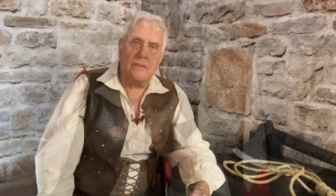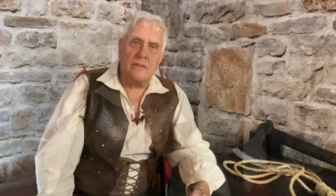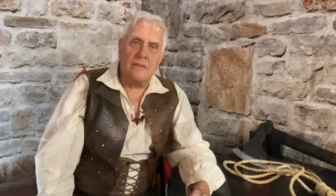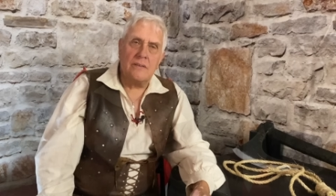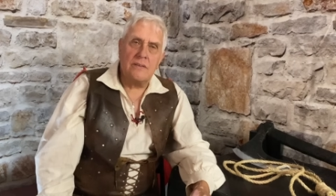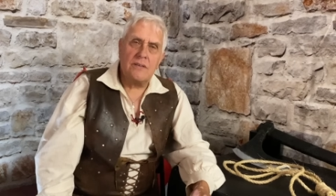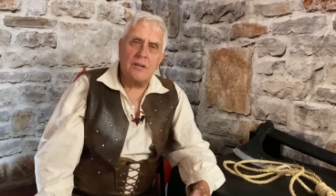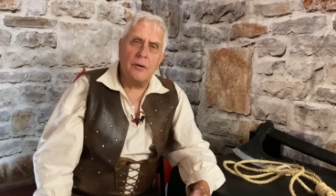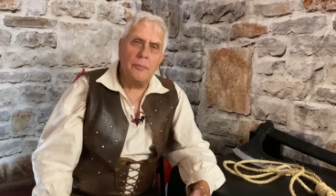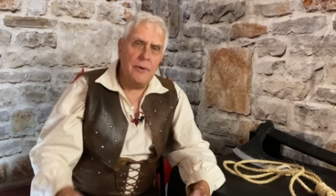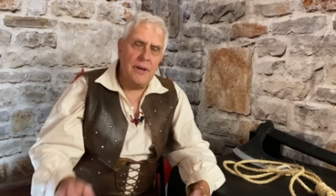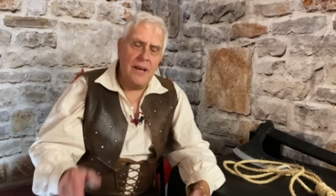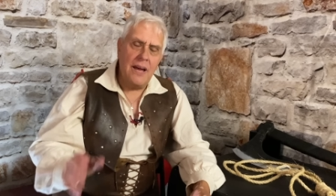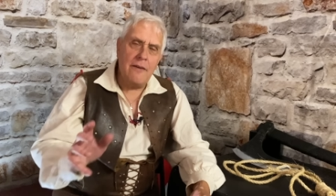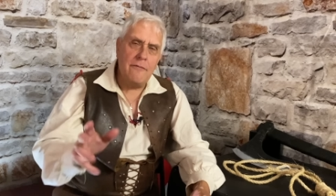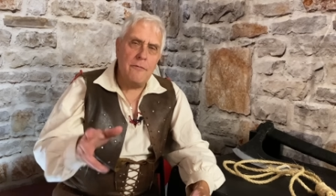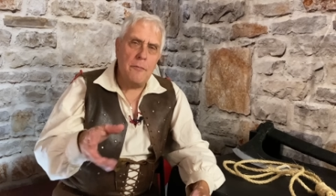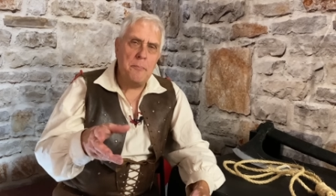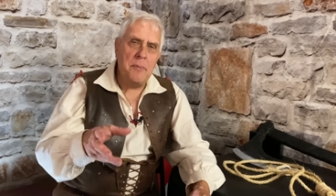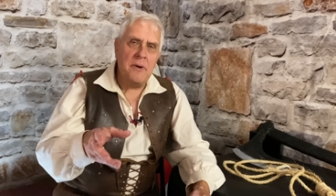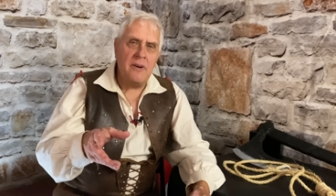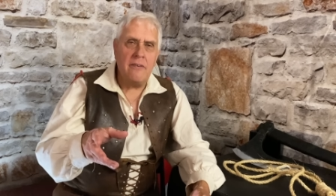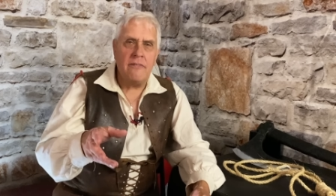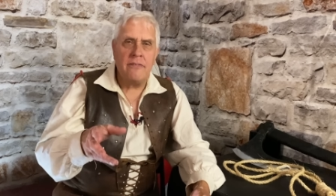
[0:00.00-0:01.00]
So we have a
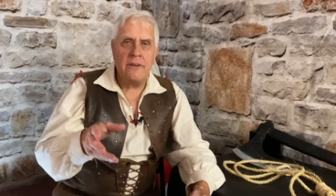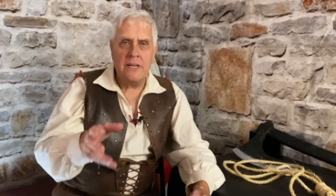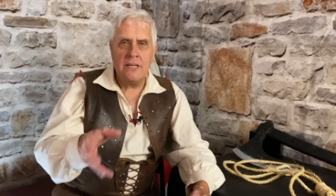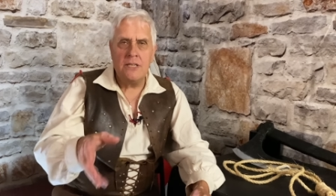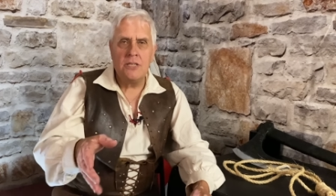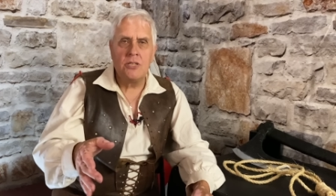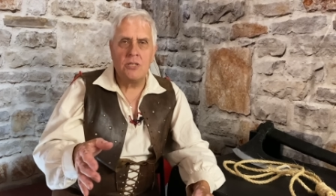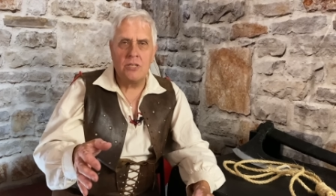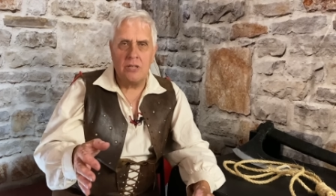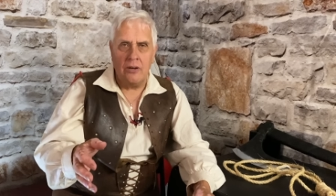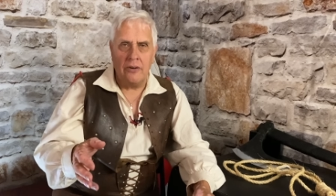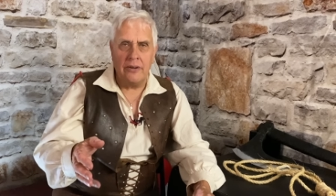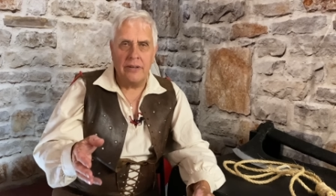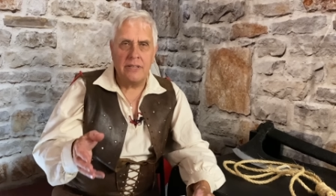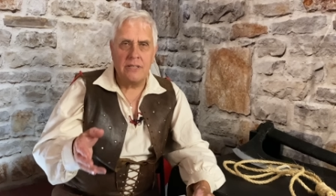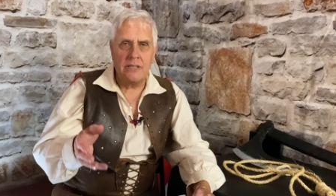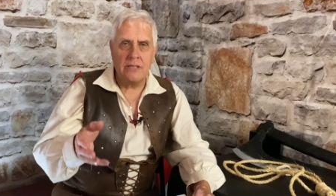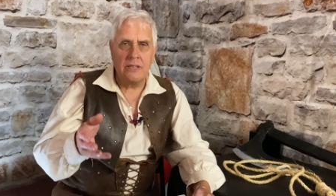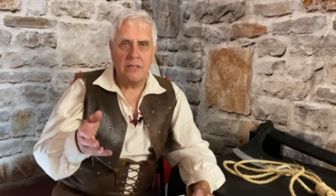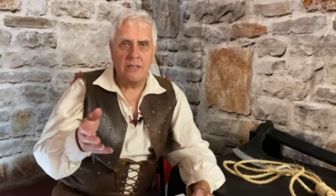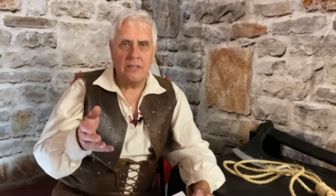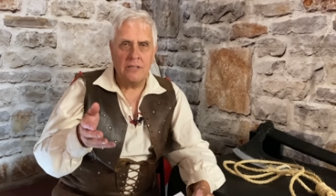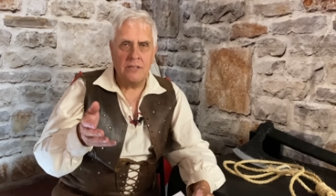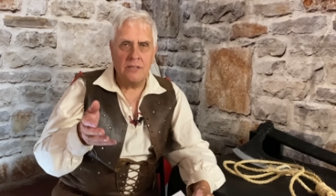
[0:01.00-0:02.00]
bit of an insight
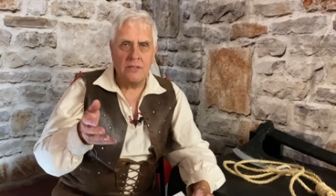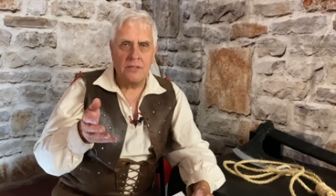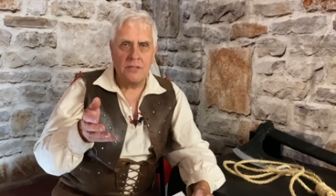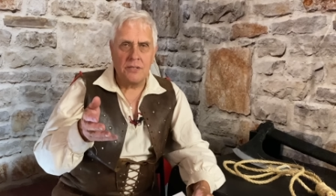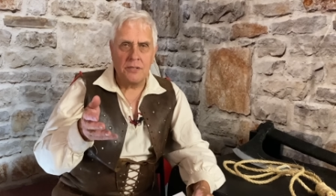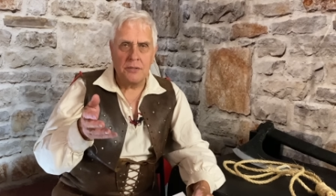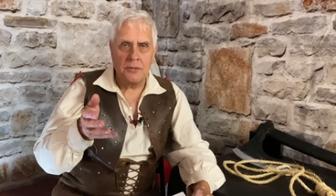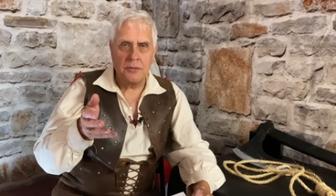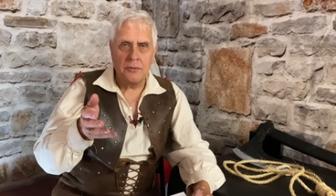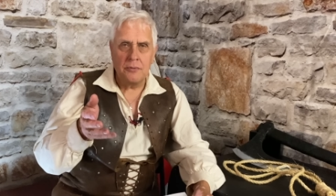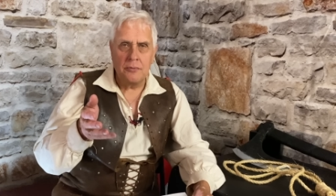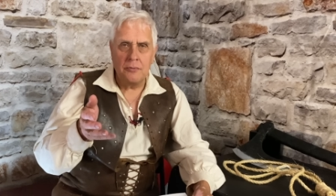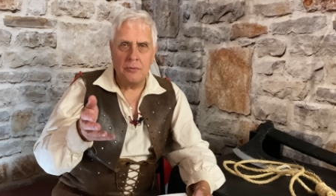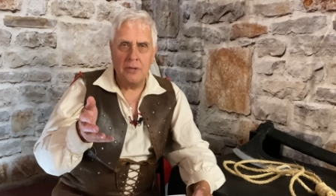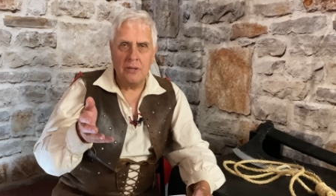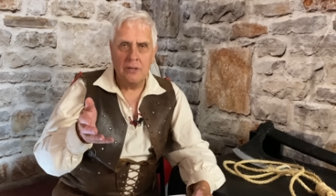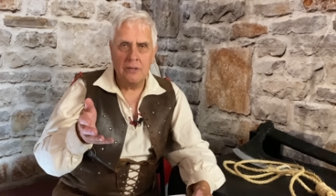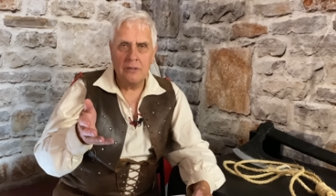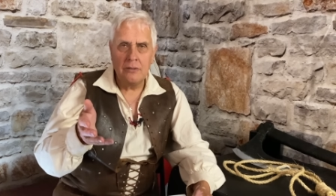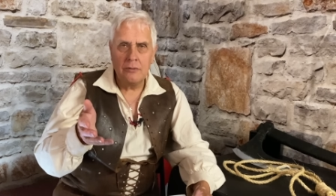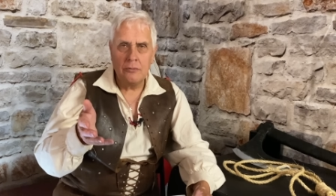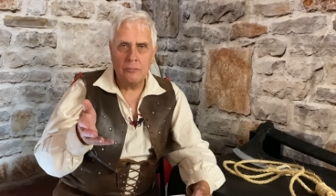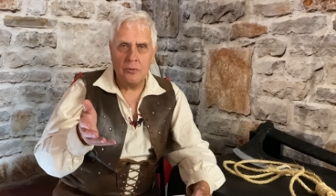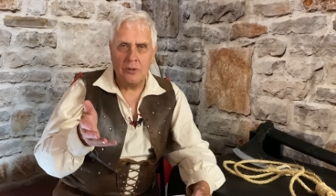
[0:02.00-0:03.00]
into
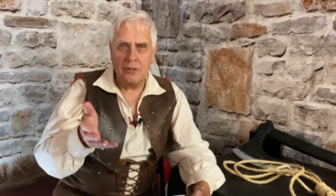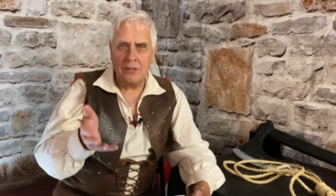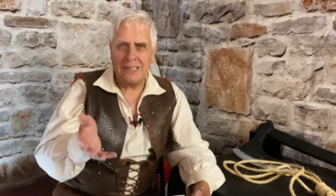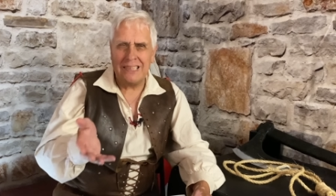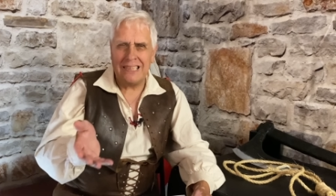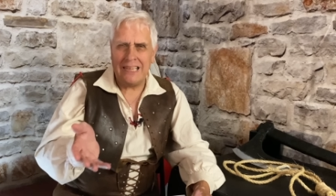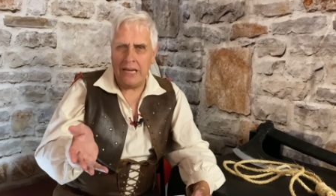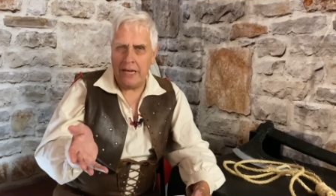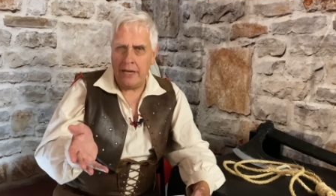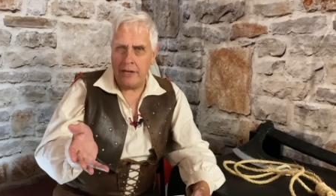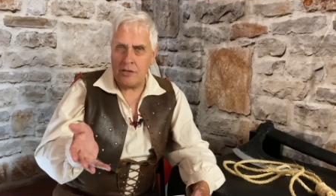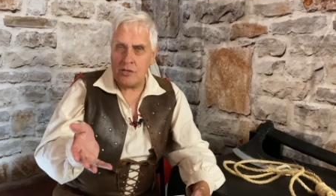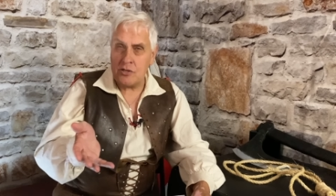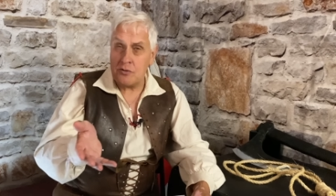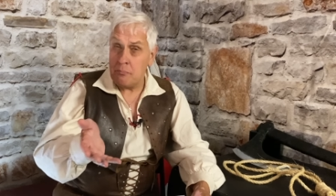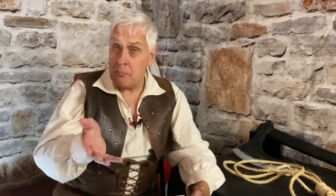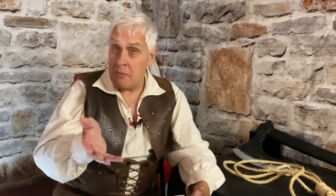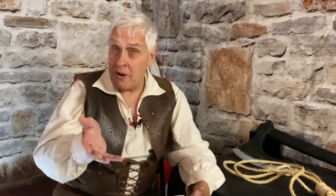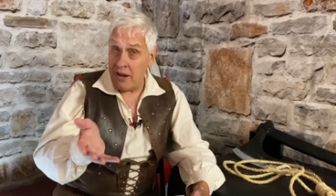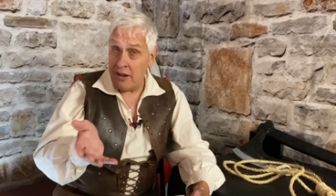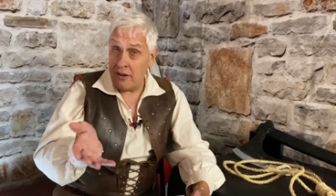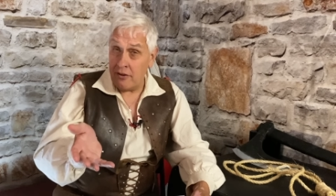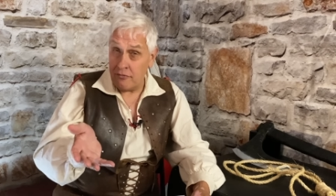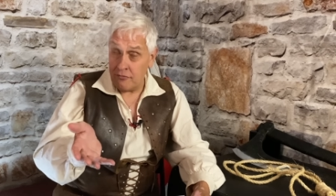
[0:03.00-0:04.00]
what Ketch
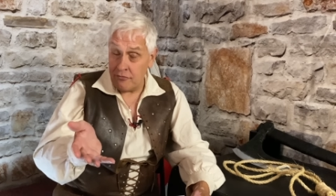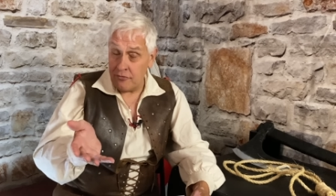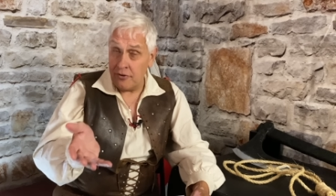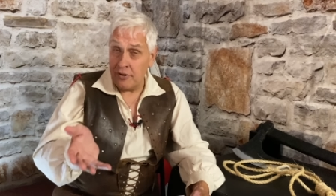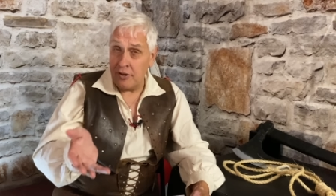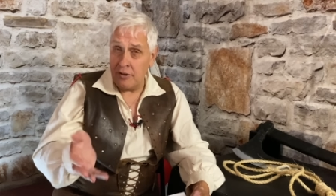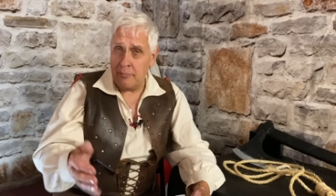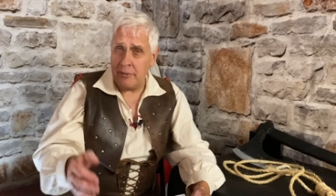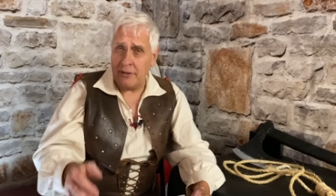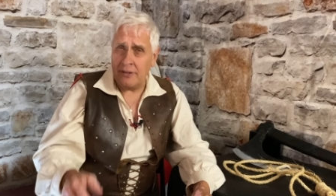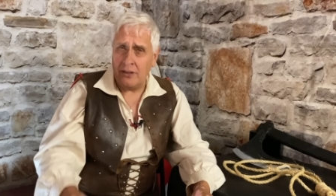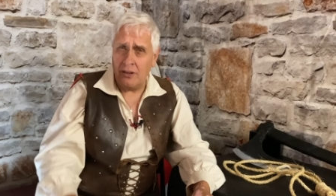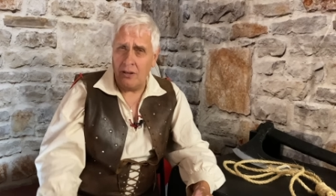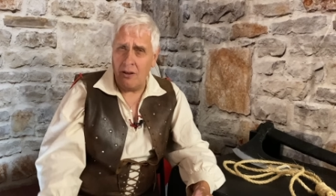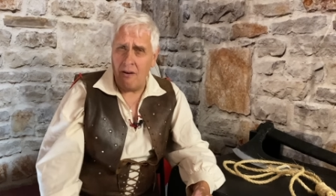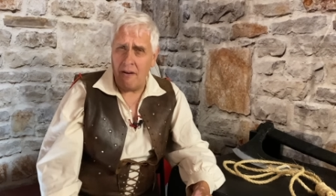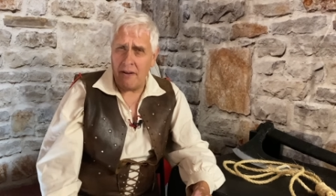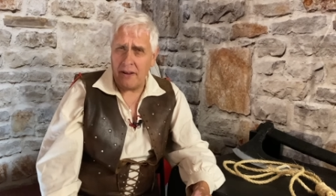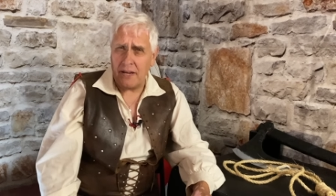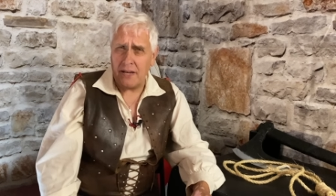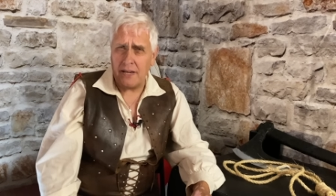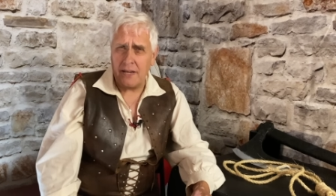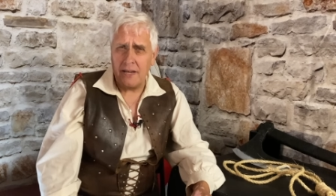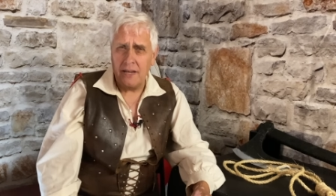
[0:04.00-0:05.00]
may have really been
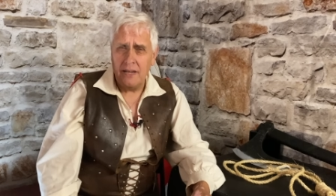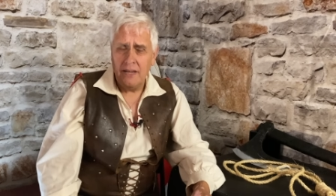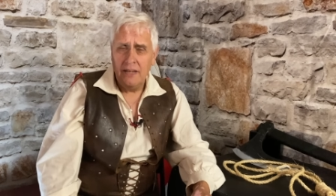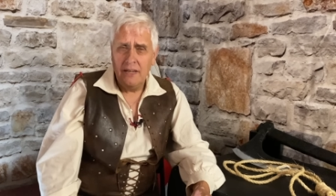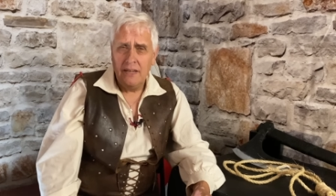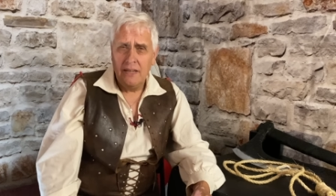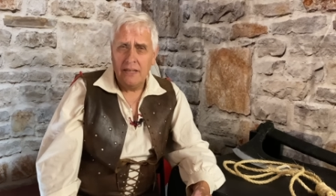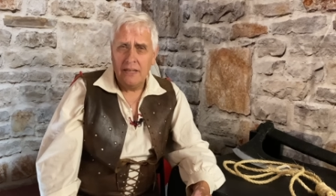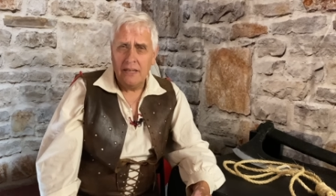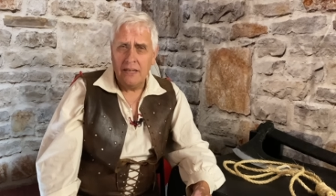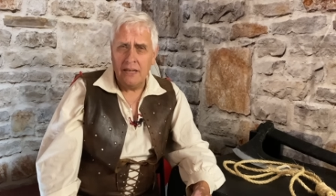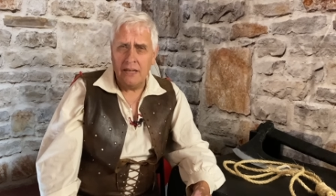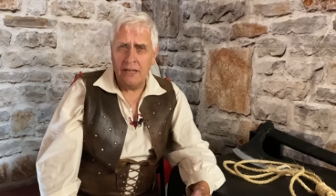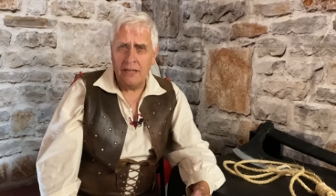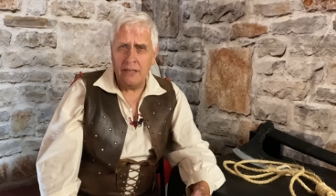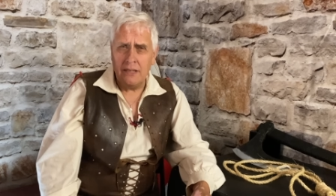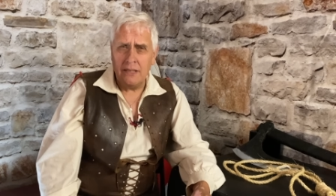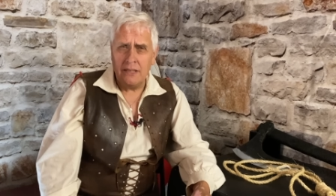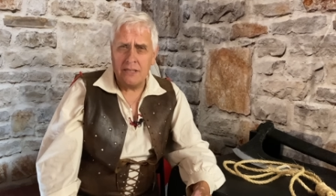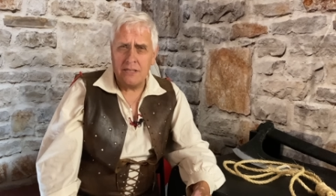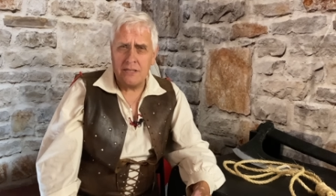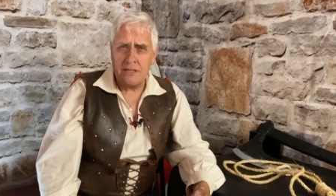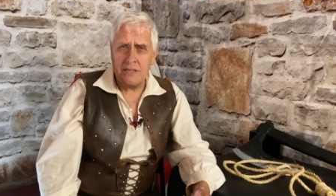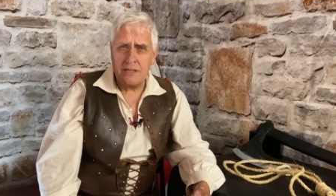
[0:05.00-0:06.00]
like. Uh,
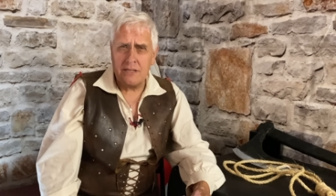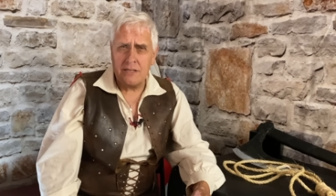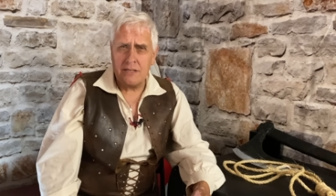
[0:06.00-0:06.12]
it